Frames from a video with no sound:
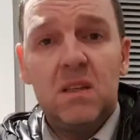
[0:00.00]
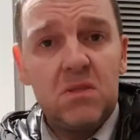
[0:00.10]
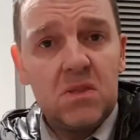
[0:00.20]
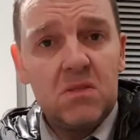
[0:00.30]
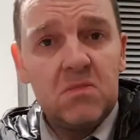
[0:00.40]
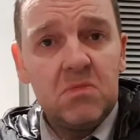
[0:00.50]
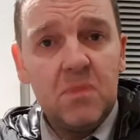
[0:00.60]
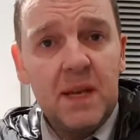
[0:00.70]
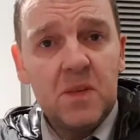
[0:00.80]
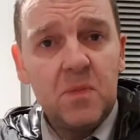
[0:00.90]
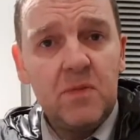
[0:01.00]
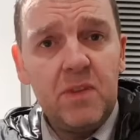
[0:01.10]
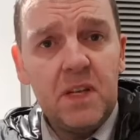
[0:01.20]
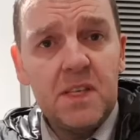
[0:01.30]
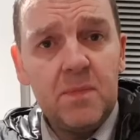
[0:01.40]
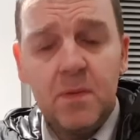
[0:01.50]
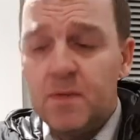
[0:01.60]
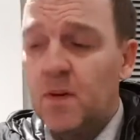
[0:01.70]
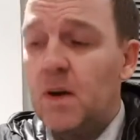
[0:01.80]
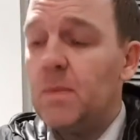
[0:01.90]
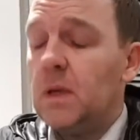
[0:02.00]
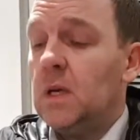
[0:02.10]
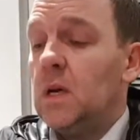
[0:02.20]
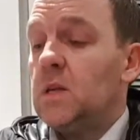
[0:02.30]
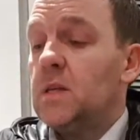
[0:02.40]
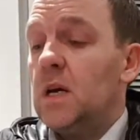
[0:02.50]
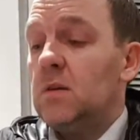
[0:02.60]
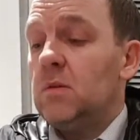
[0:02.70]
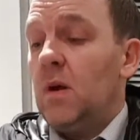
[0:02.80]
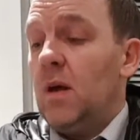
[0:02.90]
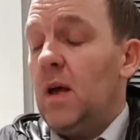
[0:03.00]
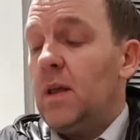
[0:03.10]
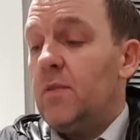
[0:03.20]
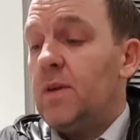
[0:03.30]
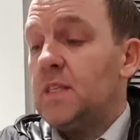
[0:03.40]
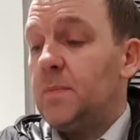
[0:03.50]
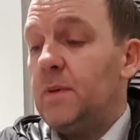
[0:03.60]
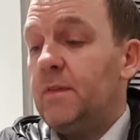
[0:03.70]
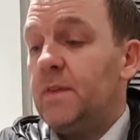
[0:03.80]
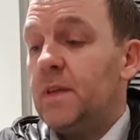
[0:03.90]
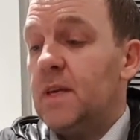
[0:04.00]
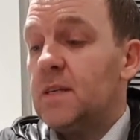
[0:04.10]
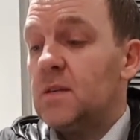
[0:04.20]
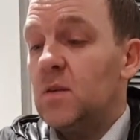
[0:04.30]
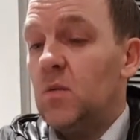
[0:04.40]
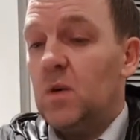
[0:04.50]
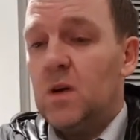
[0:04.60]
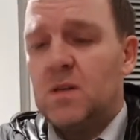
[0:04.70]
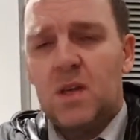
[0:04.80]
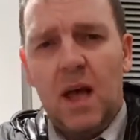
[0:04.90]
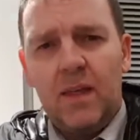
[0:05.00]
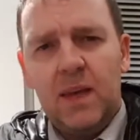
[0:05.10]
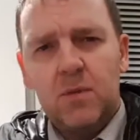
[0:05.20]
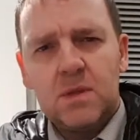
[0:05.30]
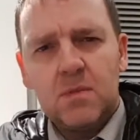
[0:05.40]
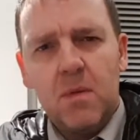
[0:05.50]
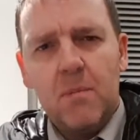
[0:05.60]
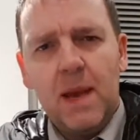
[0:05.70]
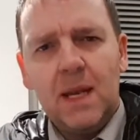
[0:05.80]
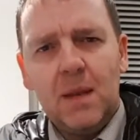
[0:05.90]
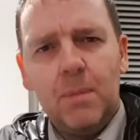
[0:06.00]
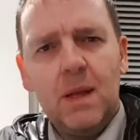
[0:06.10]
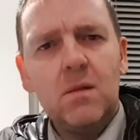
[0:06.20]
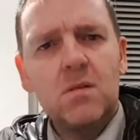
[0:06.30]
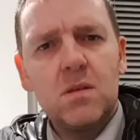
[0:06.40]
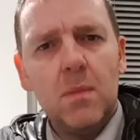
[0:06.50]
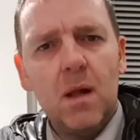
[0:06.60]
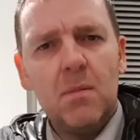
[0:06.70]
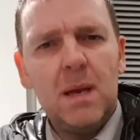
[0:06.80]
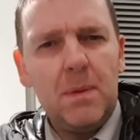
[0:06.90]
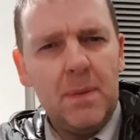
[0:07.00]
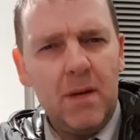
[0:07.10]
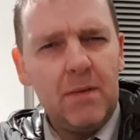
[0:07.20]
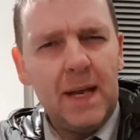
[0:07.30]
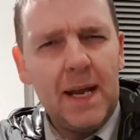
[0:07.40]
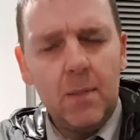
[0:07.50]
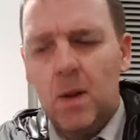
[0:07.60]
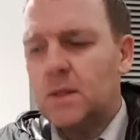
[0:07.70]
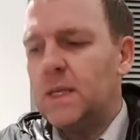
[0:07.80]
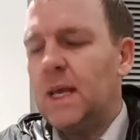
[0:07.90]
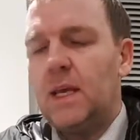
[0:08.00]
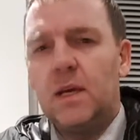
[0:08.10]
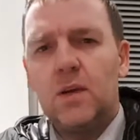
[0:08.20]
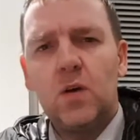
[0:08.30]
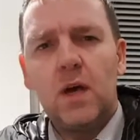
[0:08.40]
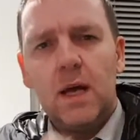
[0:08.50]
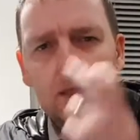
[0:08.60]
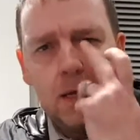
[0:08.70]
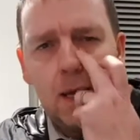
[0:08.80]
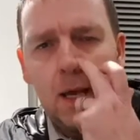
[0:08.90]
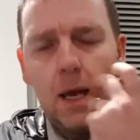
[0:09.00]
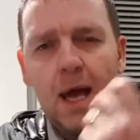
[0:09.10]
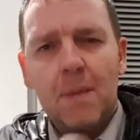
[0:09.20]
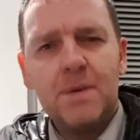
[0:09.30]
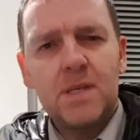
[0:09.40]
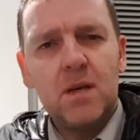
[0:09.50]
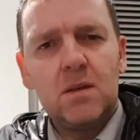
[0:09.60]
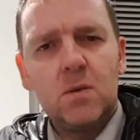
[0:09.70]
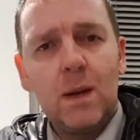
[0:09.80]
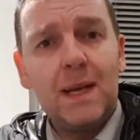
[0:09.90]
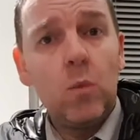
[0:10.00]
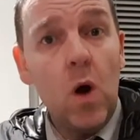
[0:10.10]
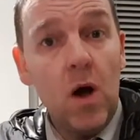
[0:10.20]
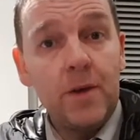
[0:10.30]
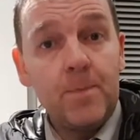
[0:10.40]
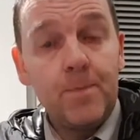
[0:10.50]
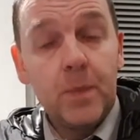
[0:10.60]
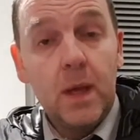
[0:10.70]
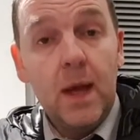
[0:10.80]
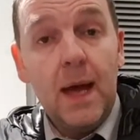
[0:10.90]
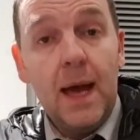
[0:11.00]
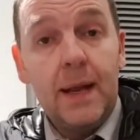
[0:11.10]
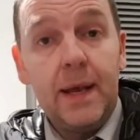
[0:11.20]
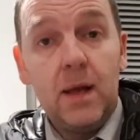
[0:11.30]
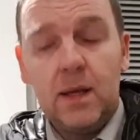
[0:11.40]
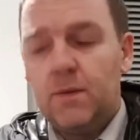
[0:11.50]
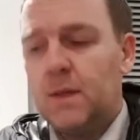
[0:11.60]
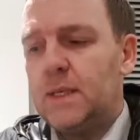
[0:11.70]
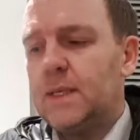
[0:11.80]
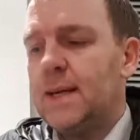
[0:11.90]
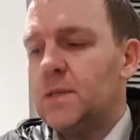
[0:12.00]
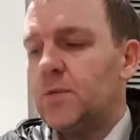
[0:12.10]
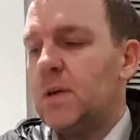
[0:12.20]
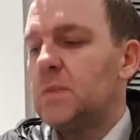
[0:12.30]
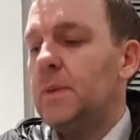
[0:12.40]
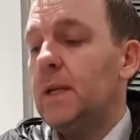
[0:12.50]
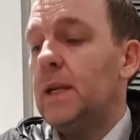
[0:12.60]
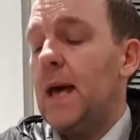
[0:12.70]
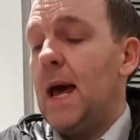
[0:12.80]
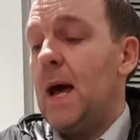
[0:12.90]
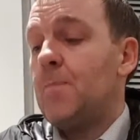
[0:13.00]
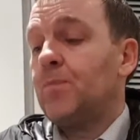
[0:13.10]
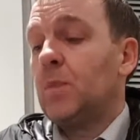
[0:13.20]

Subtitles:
just make something really simple for him. So the recipe for this was, I think it was mainly Pilsner malt, maybe a bit of Vienna malt in it. You can look at episode 21 and it'll give you details of the recipe in there.